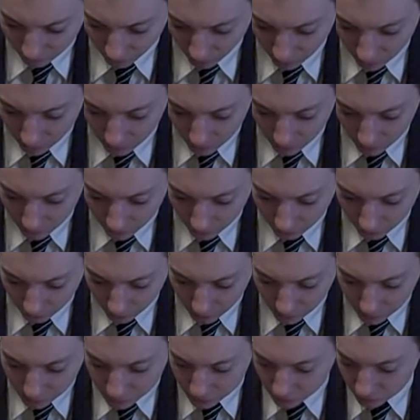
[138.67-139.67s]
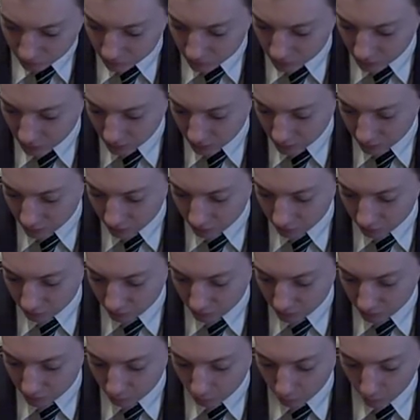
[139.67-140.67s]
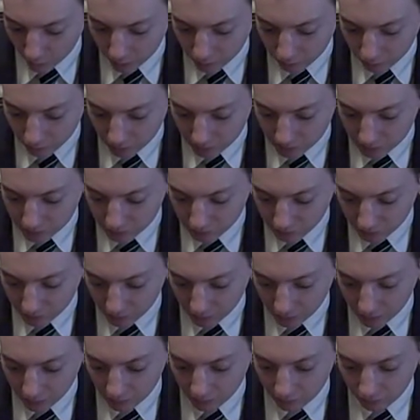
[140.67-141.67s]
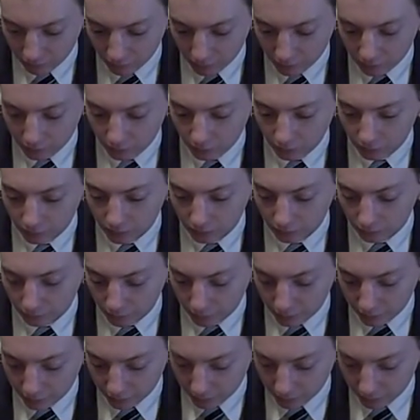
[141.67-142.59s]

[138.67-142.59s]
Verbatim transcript: grape grape juice concentrate, white grape juice concentrate, coconut water